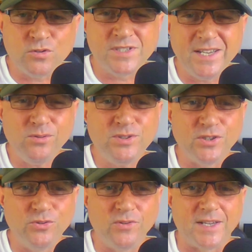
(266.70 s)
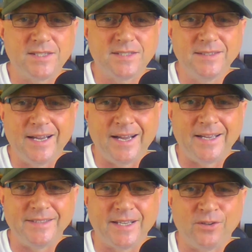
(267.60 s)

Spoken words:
So Celtic know this, and